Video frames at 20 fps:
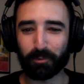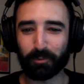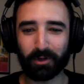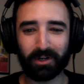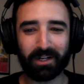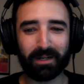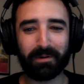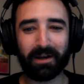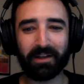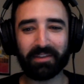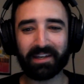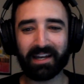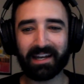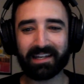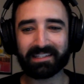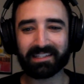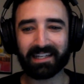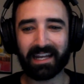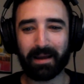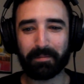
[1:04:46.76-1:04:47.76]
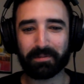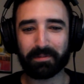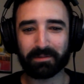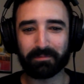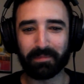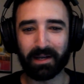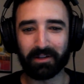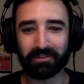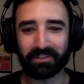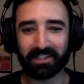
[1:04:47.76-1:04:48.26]
worried about the ice caps
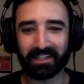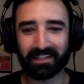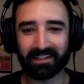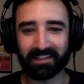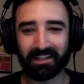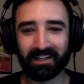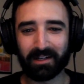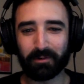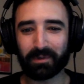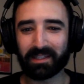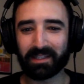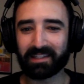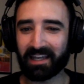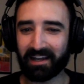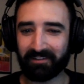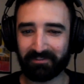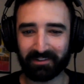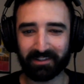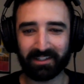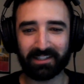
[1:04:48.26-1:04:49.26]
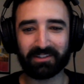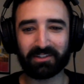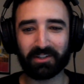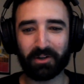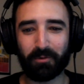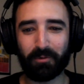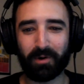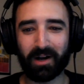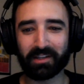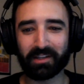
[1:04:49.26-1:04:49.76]
melting, we definitely
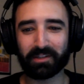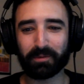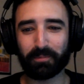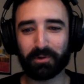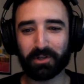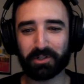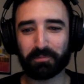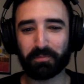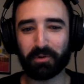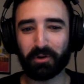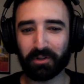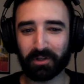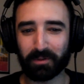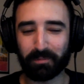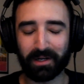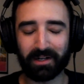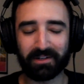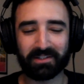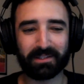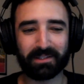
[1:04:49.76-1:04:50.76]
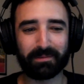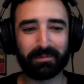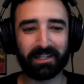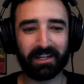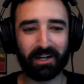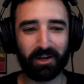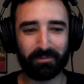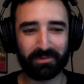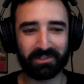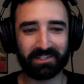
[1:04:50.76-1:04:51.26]
don't want to push polar bears to be
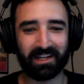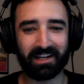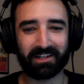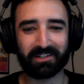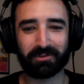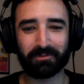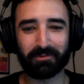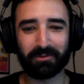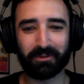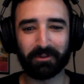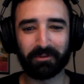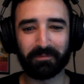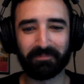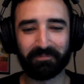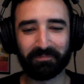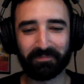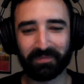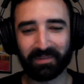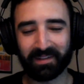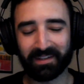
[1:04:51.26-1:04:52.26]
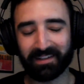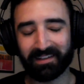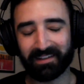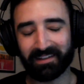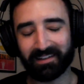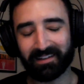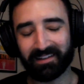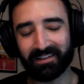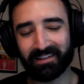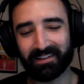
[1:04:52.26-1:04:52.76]
homosexual.
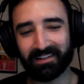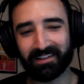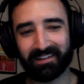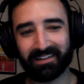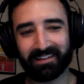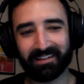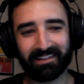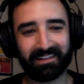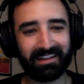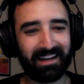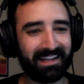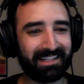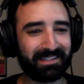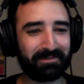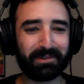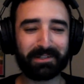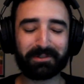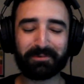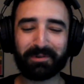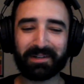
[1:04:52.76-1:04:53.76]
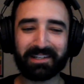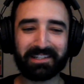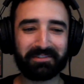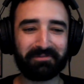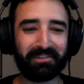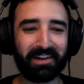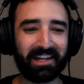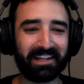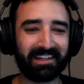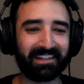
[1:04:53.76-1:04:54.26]
Guys, which one is
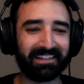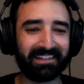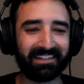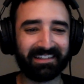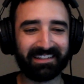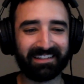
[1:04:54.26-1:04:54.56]
fake?